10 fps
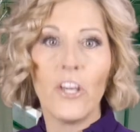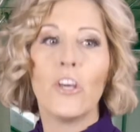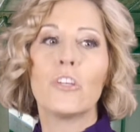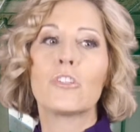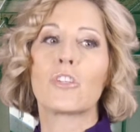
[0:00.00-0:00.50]

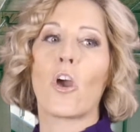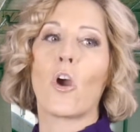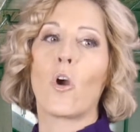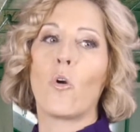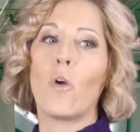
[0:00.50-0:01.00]

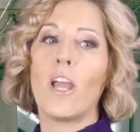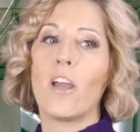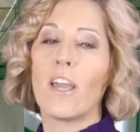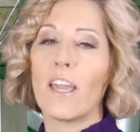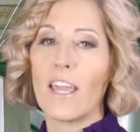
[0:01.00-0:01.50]
So
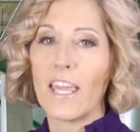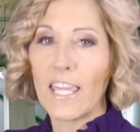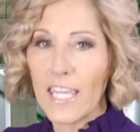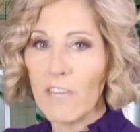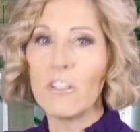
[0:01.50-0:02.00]

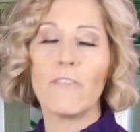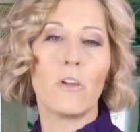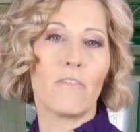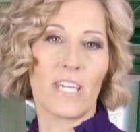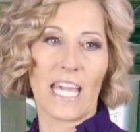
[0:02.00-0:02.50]
Even if you
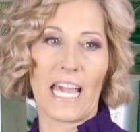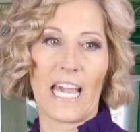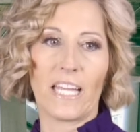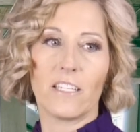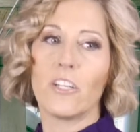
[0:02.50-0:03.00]
have a
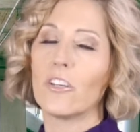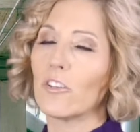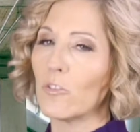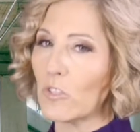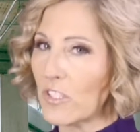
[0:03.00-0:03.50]
cat,
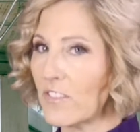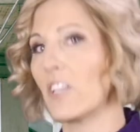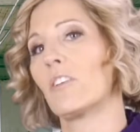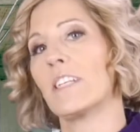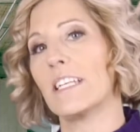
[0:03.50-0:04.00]
you
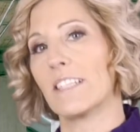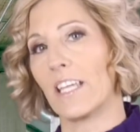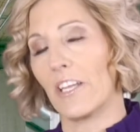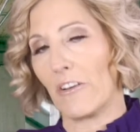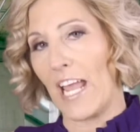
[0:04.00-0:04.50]
still need to
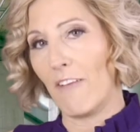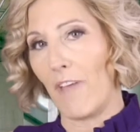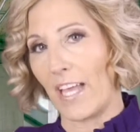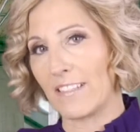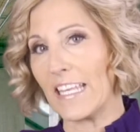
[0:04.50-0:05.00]
get your cat
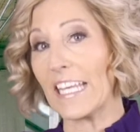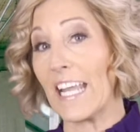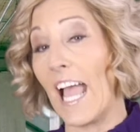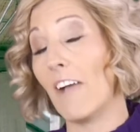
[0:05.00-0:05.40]
vaccinated and have